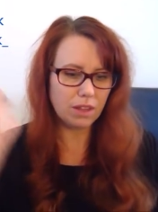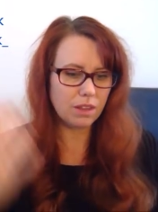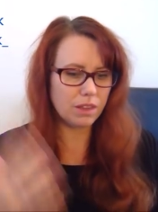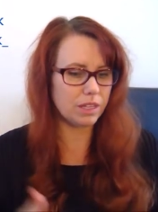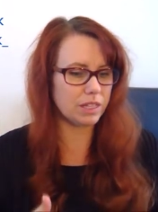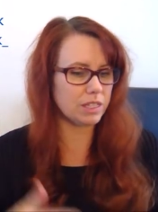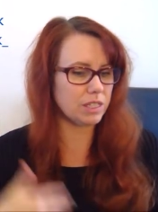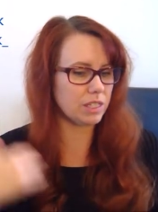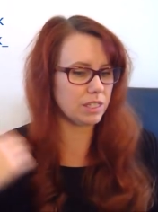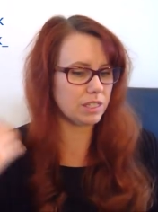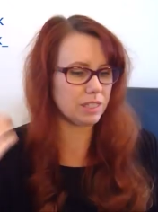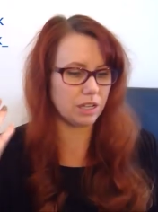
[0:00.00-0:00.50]

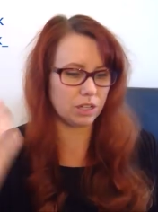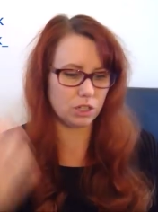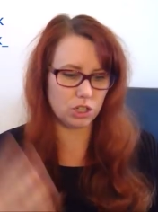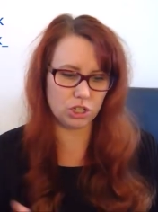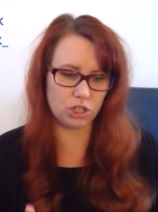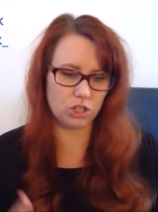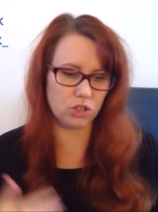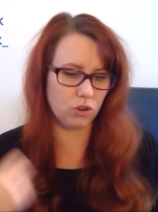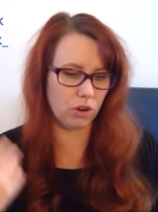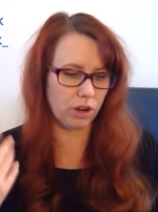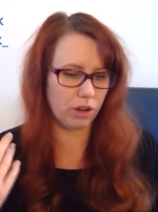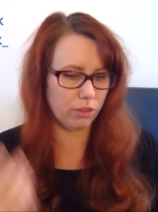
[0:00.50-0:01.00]
It's such
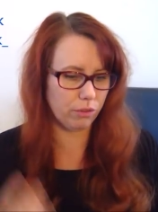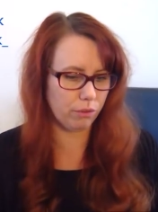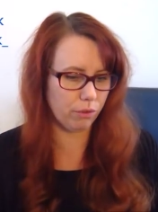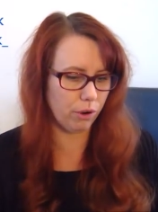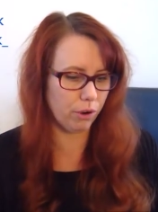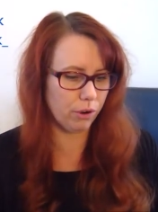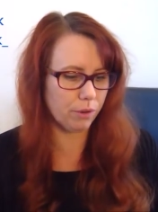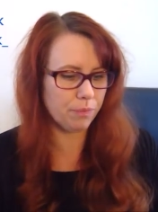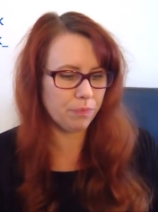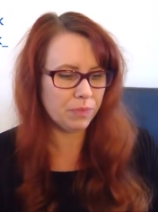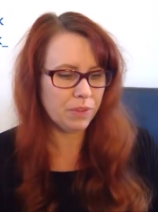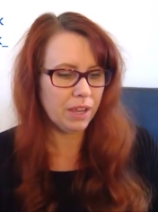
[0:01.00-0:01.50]
a dry
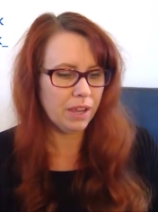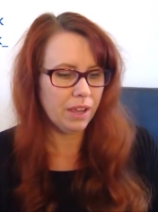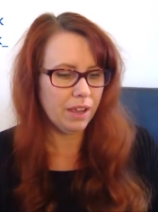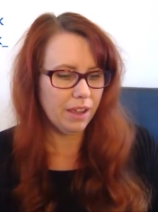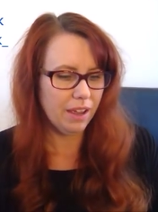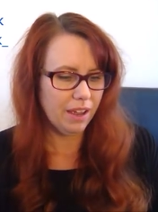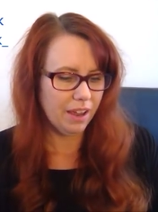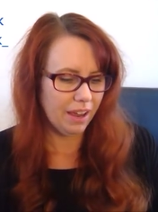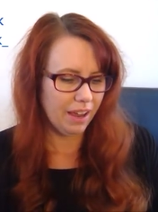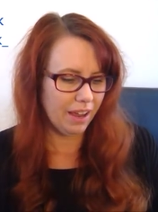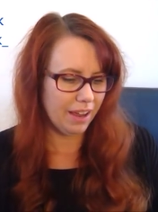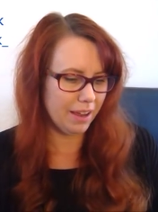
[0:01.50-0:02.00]
throat.
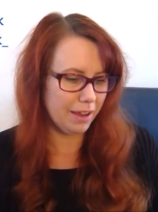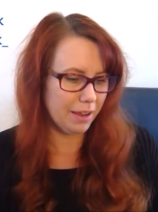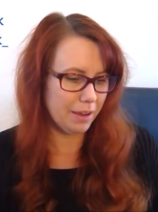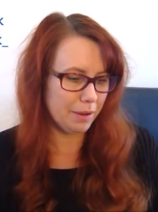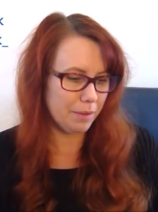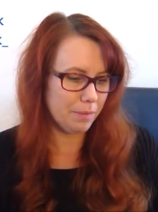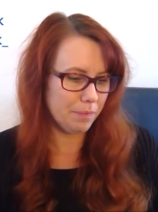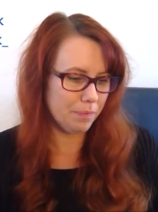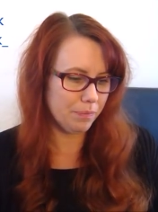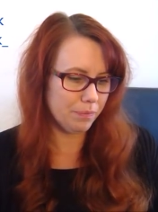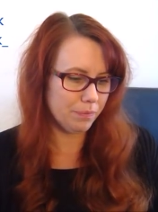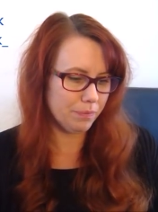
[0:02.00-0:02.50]

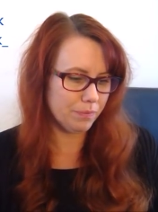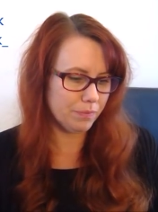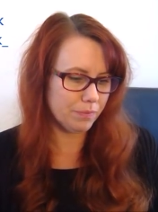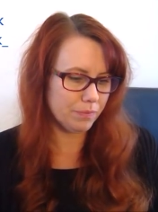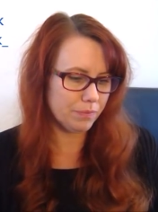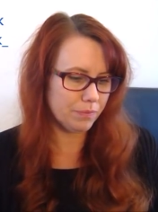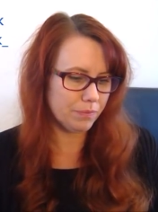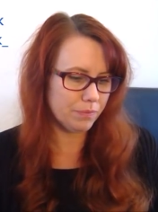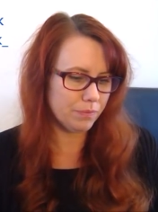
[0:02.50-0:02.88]
The